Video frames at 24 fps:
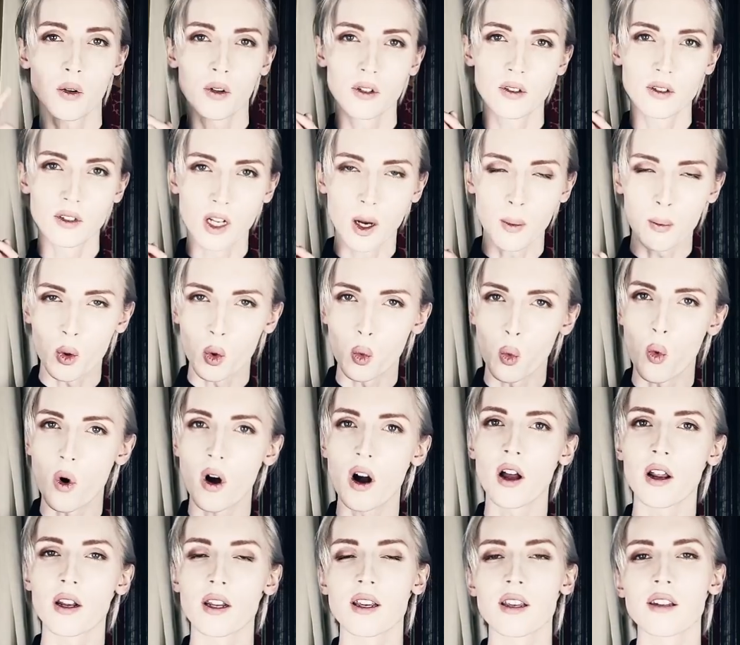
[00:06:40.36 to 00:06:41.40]
number
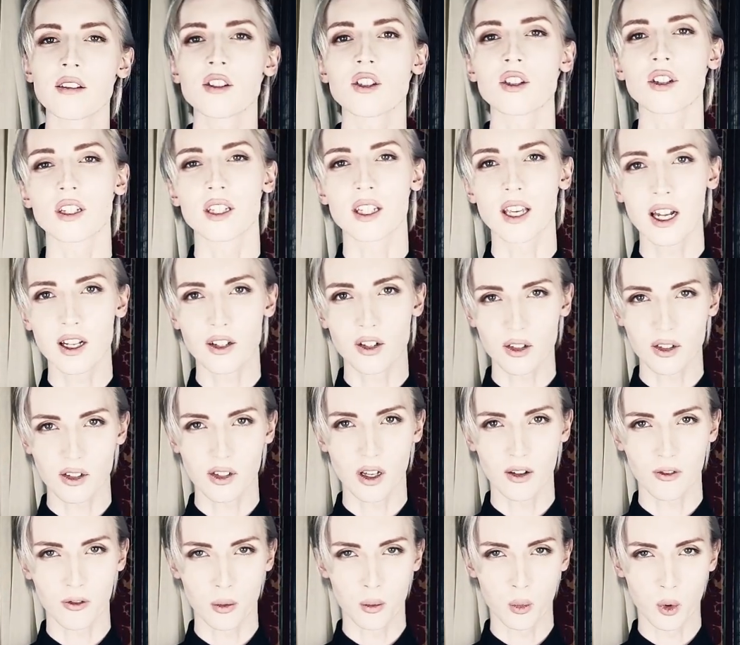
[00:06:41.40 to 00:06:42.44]
one is to get
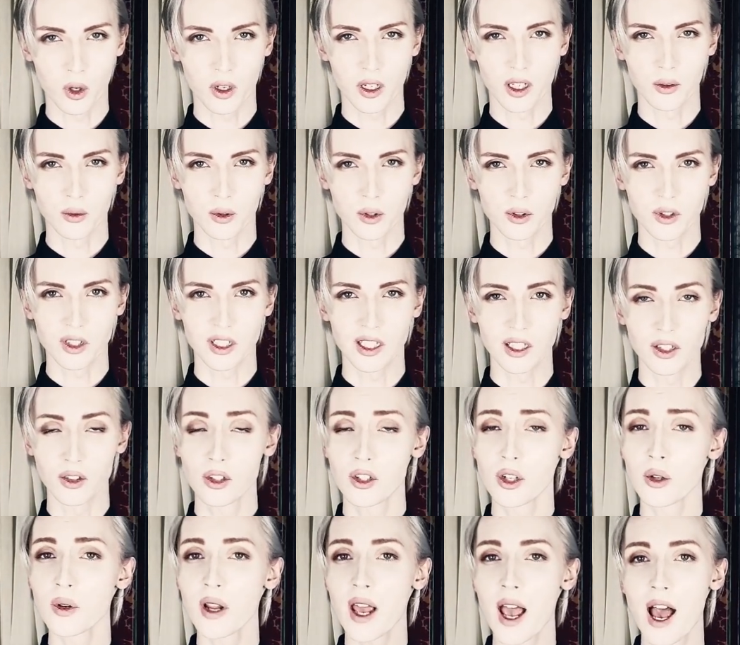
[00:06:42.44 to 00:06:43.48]
yourself a morning routine. You
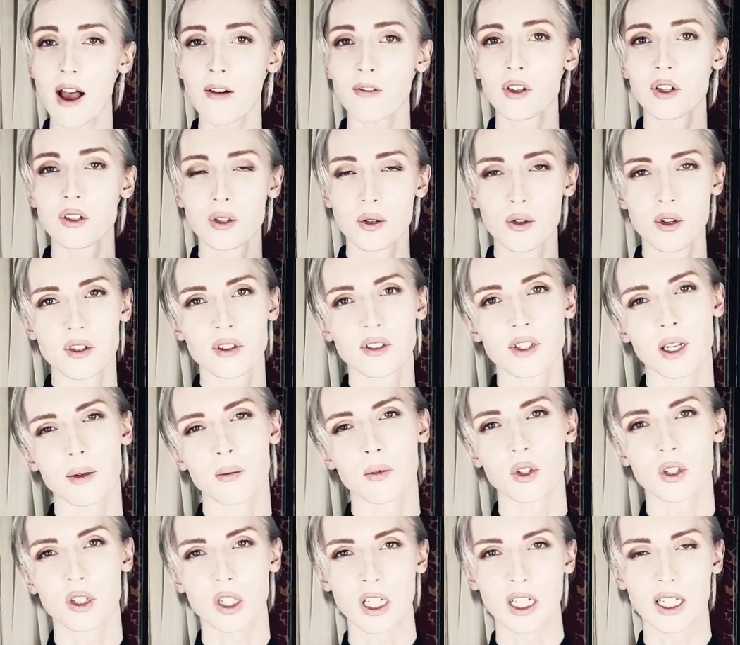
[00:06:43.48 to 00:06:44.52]
don't have to do the same
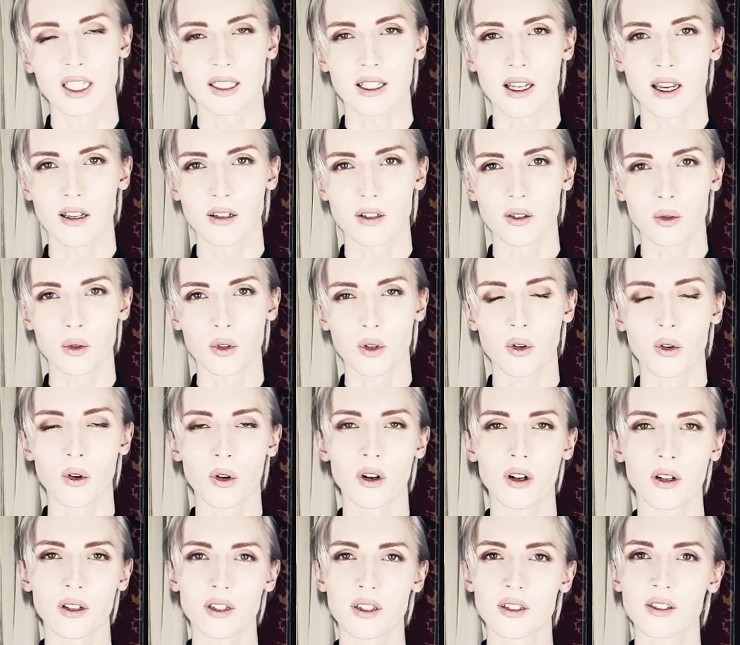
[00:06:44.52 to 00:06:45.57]
routine as I do,
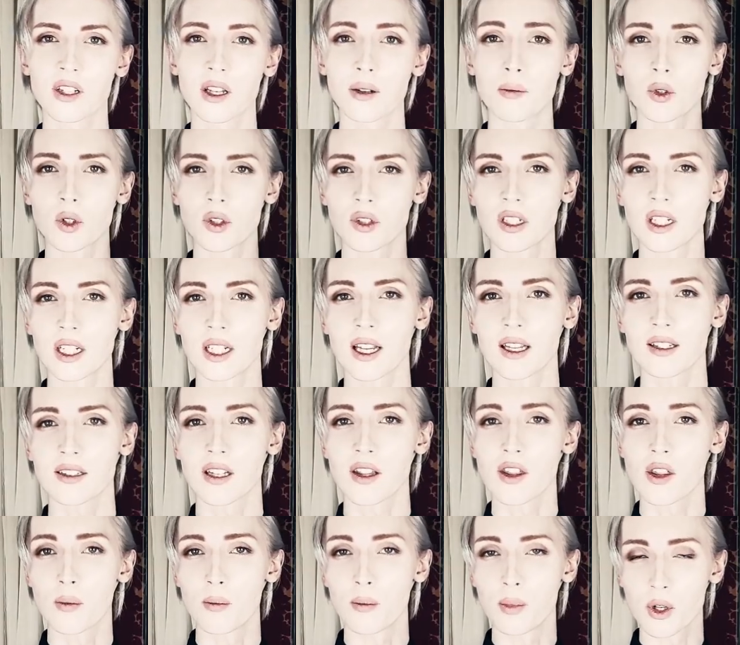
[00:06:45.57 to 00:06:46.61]
or the same routine as
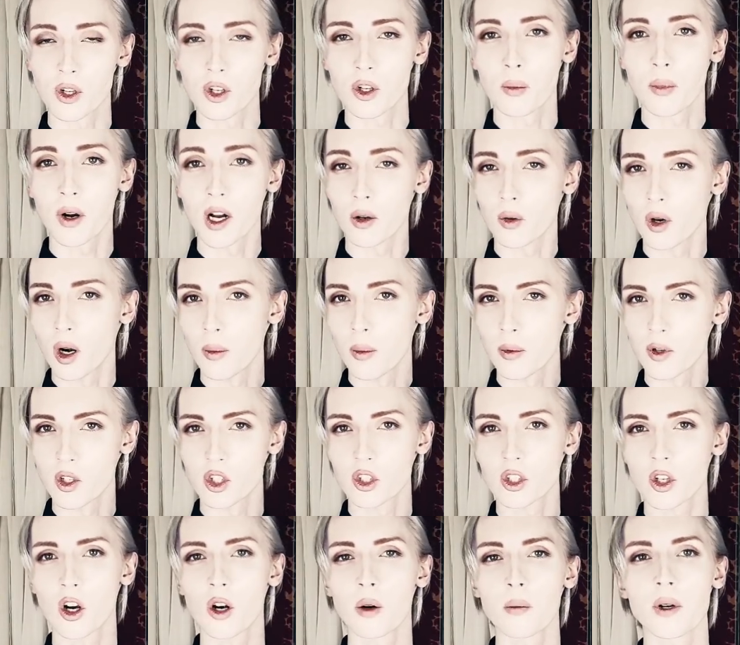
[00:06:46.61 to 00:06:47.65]
in the book by Robin
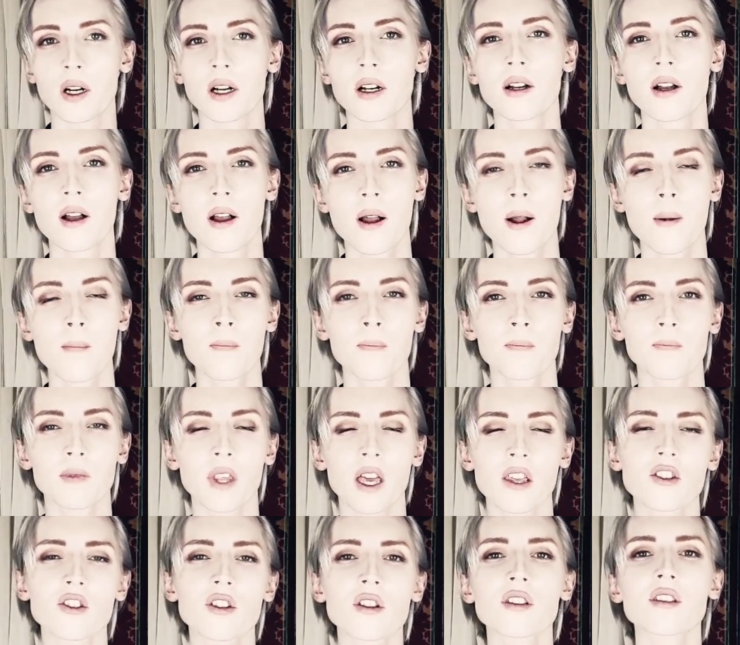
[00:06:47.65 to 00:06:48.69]
Sharma.
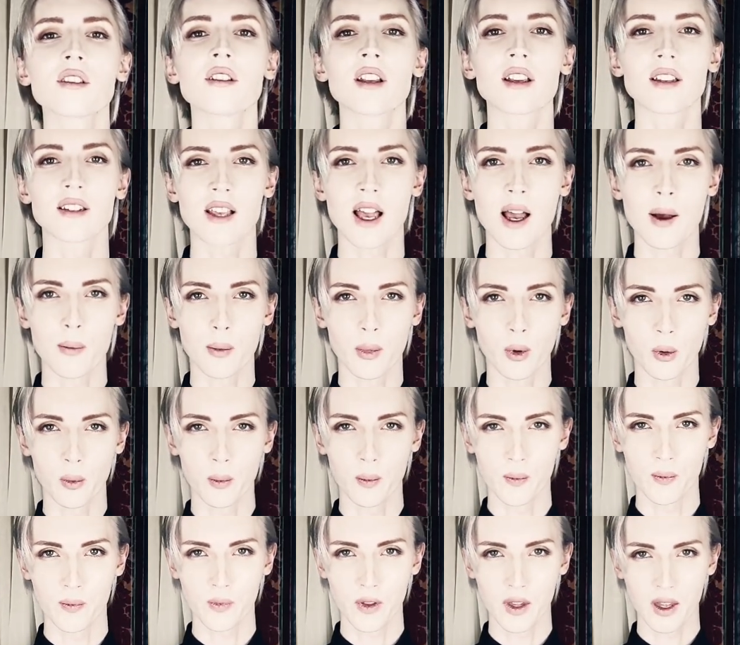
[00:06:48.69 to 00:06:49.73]
That's just an example.
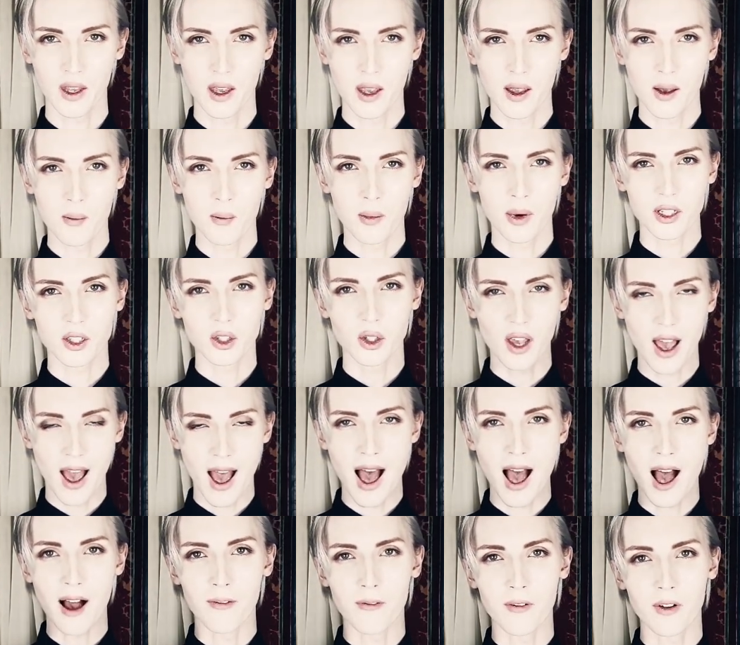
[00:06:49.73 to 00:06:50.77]
But to
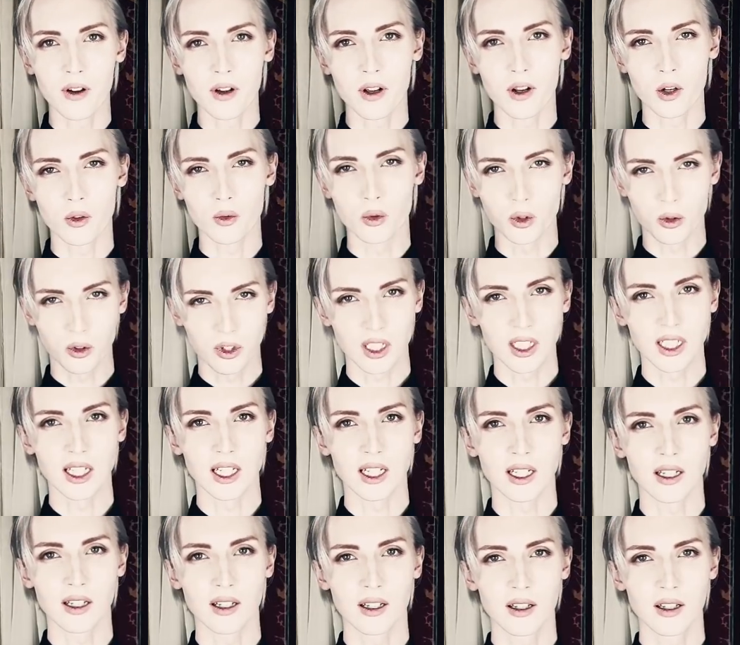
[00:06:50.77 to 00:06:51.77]
have a routine